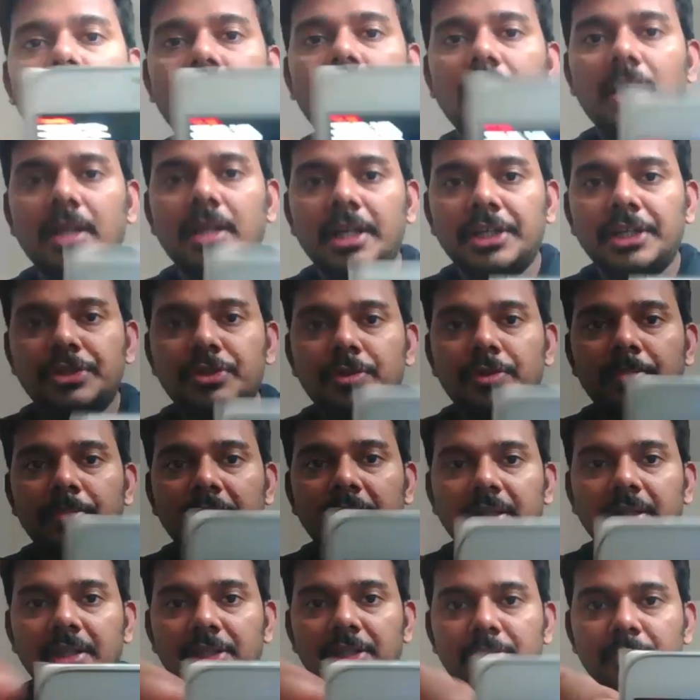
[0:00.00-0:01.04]
uh, it should
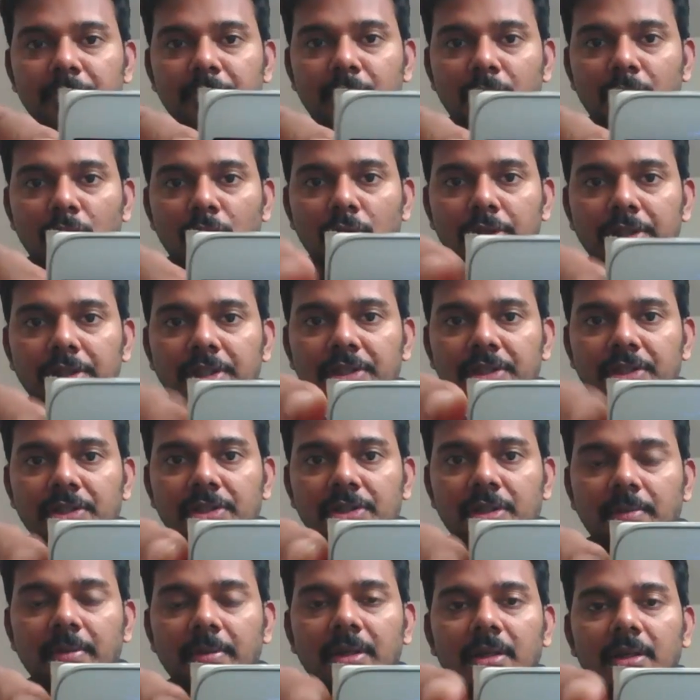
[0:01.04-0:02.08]
be in this mode this
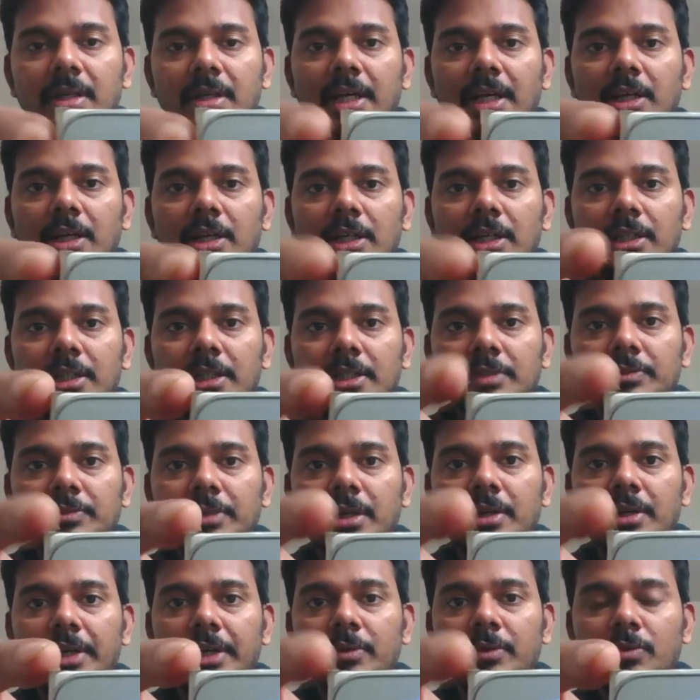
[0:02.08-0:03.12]
is something like this
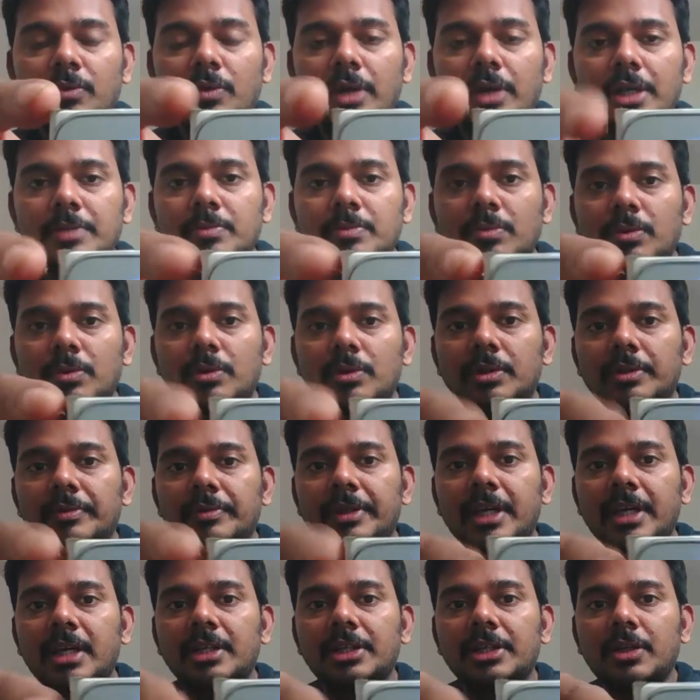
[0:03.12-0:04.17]
we are in OS mode
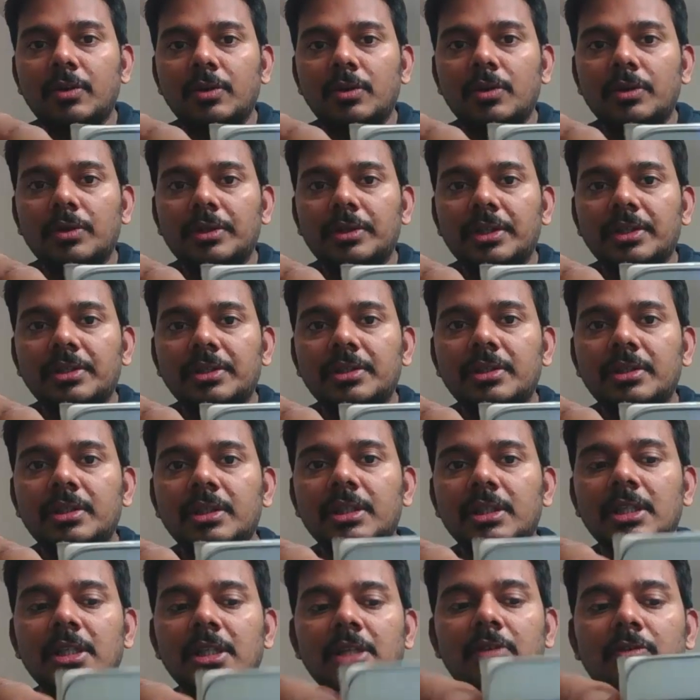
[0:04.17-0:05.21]
we can download this
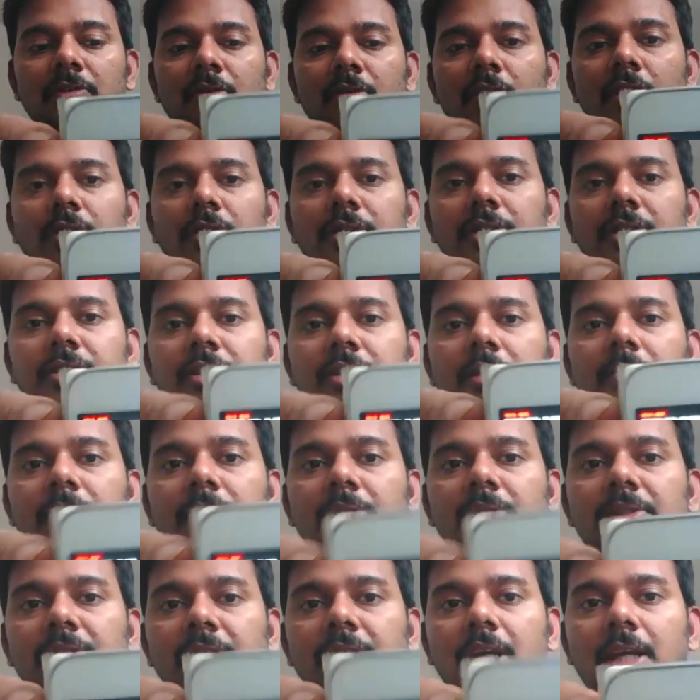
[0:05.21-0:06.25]
follow these
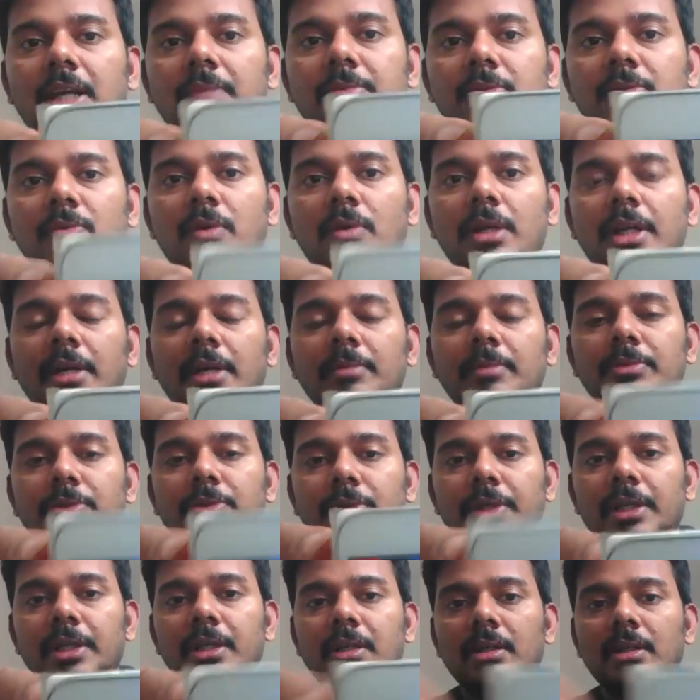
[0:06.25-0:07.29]
simple steps what I'm
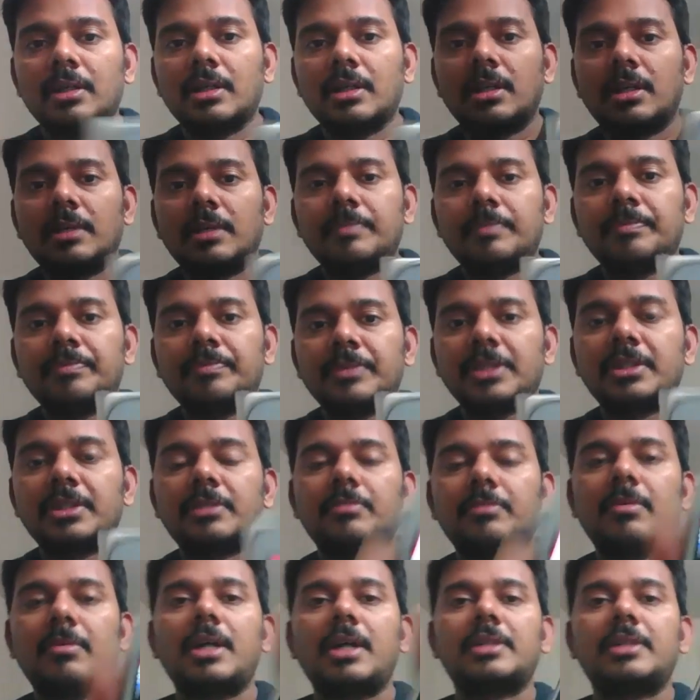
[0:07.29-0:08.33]
doing uh, it
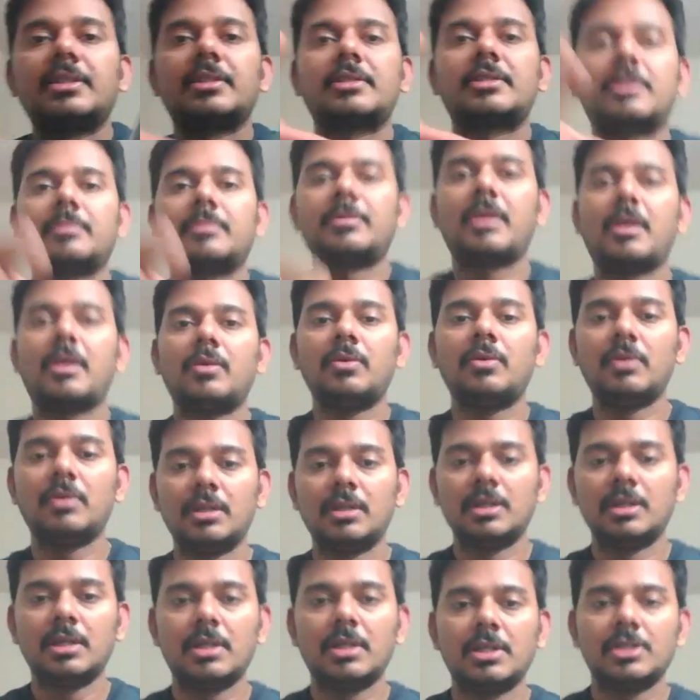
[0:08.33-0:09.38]
in my system now
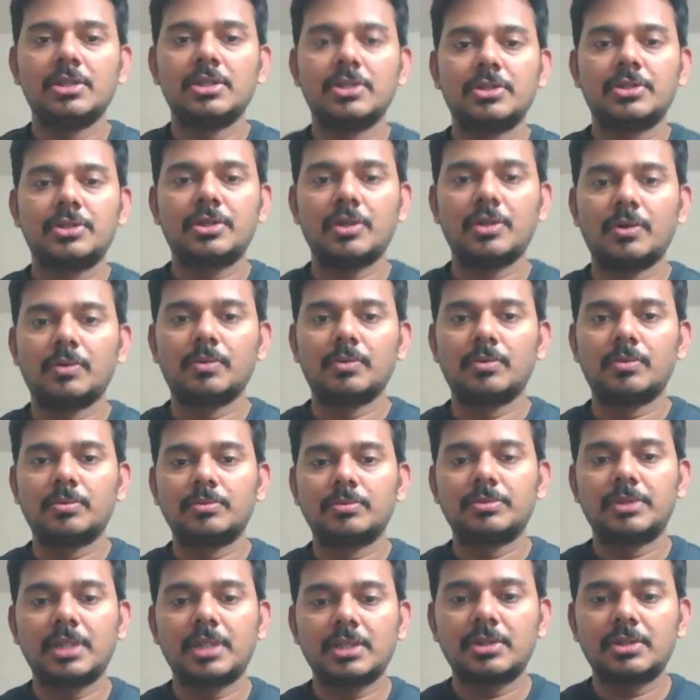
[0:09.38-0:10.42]
so
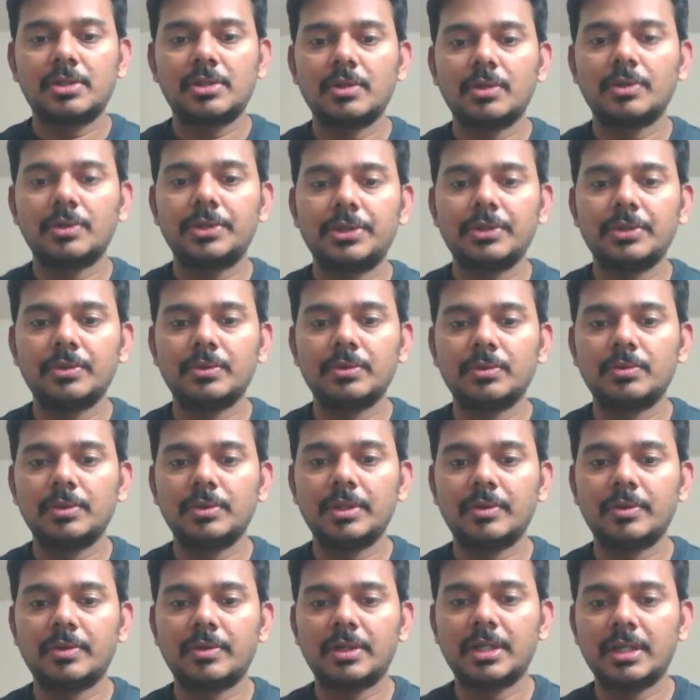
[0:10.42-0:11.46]
just go to
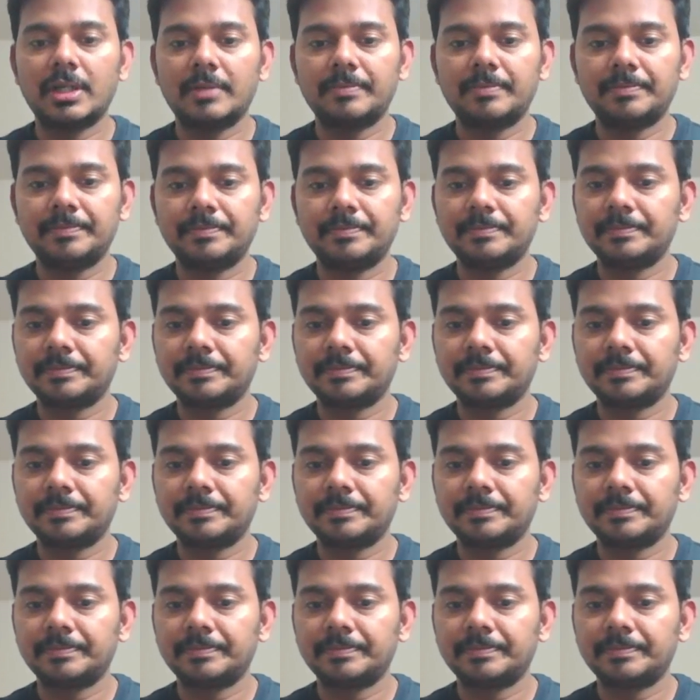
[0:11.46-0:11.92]
your uh,